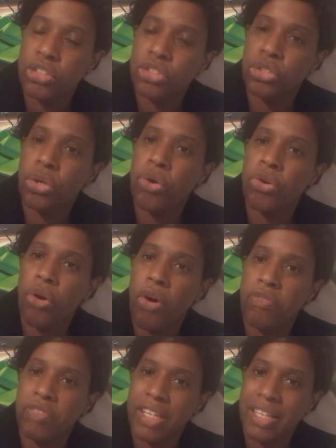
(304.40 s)
turn off
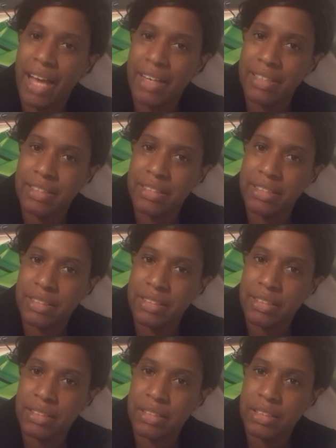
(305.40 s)
the lights.
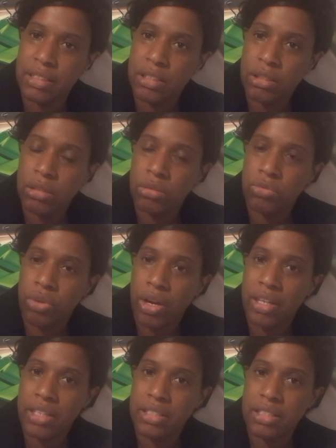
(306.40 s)

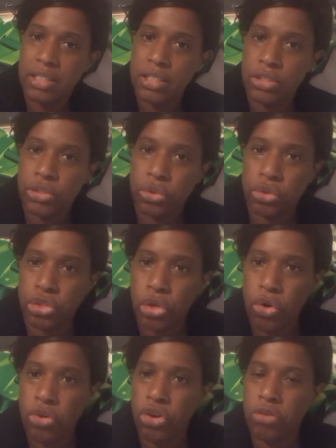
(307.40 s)
Right? So
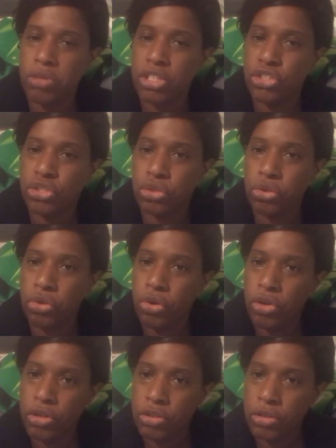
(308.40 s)
turn on means to
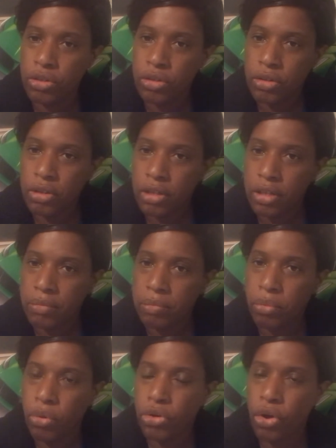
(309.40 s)

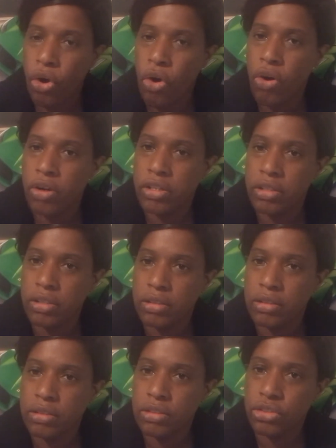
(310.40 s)
put on.
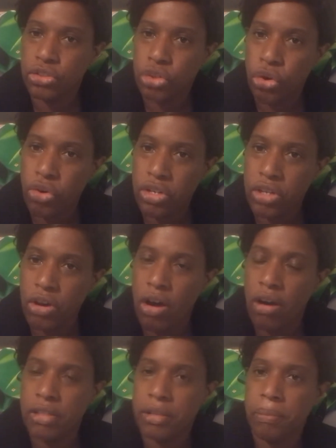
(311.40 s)
Turn it on.